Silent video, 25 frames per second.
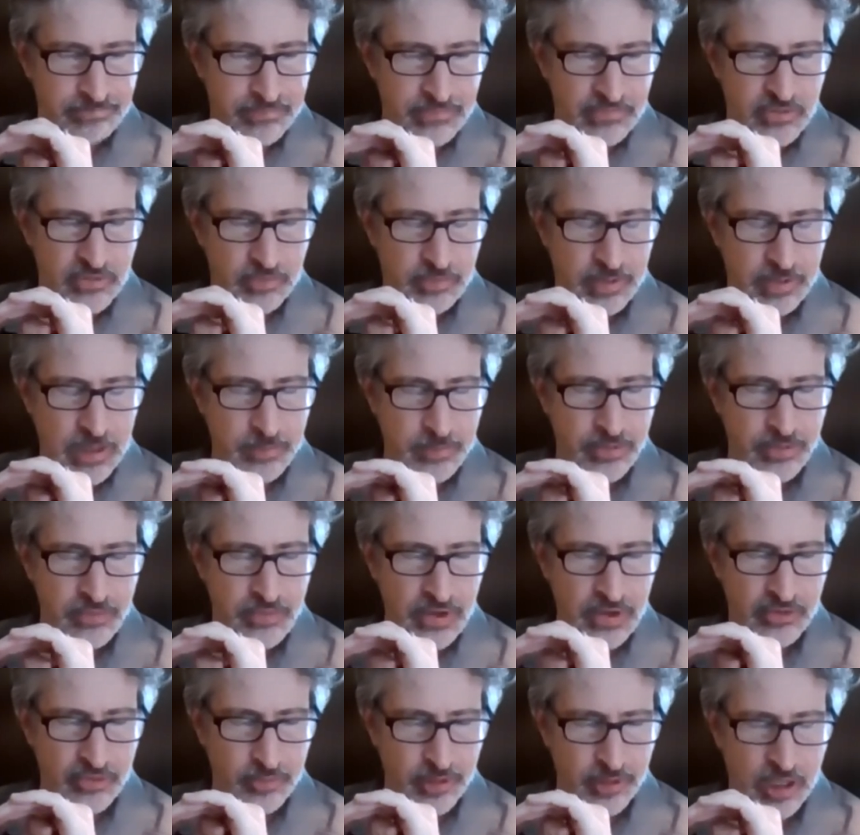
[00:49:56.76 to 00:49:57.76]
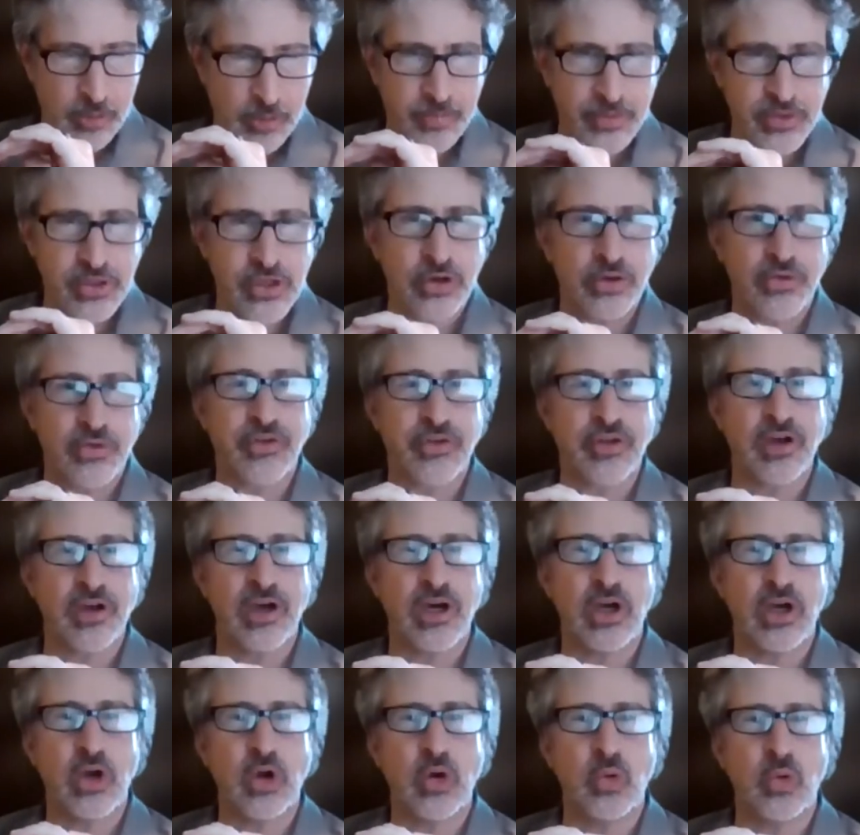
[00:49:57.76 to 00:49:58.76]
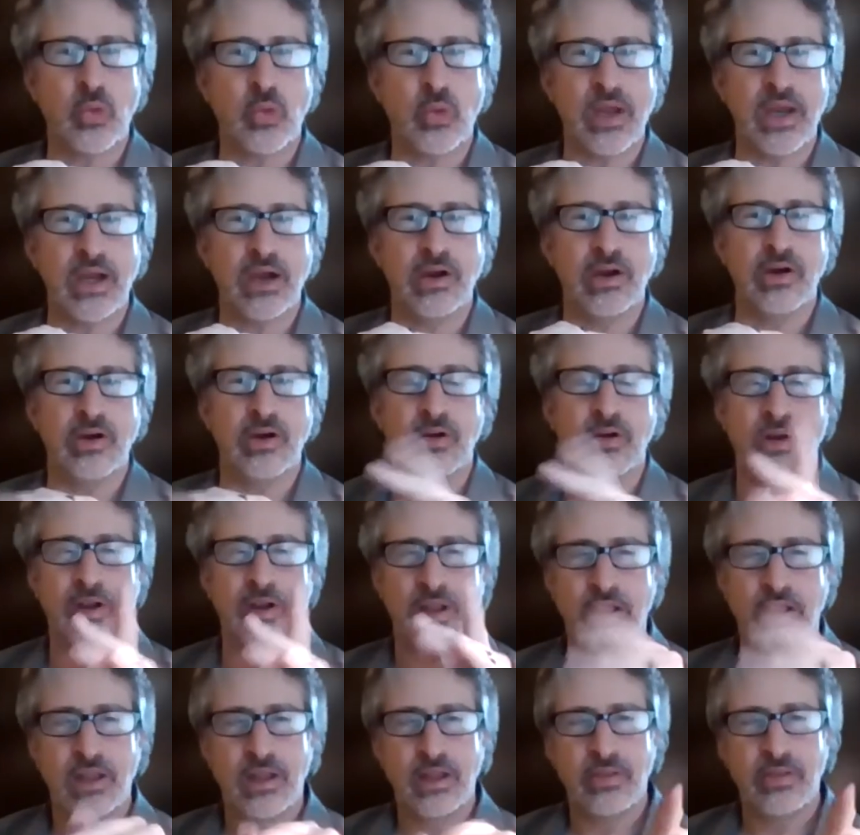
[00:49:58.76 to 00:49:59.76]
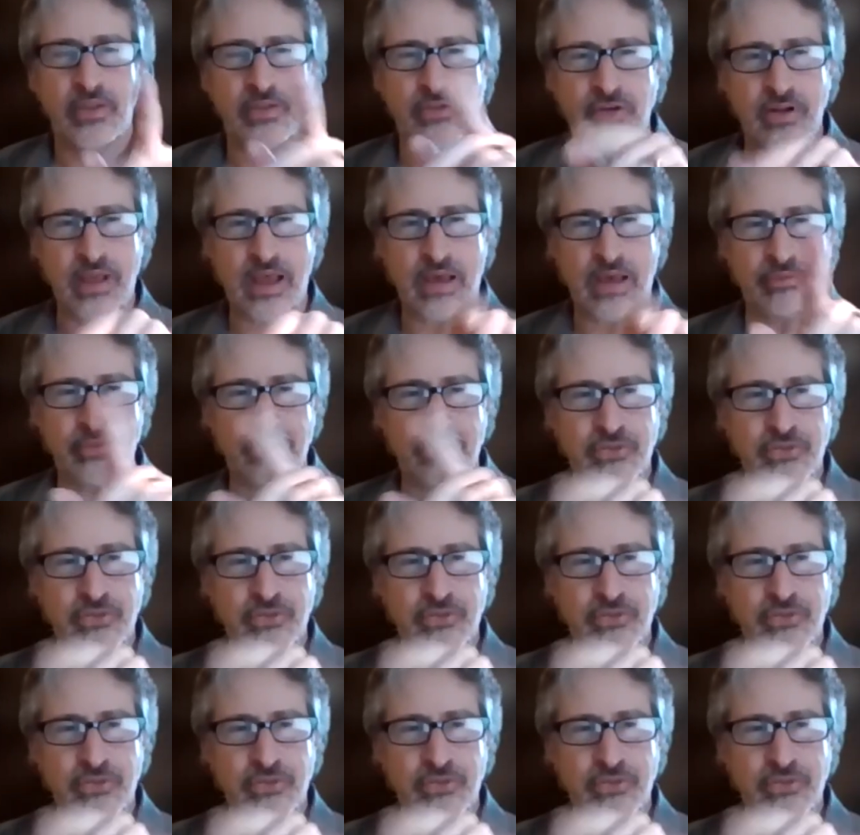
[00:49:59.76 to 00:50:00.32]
It's a paper of theirs from a couple of years ago where they sort of have a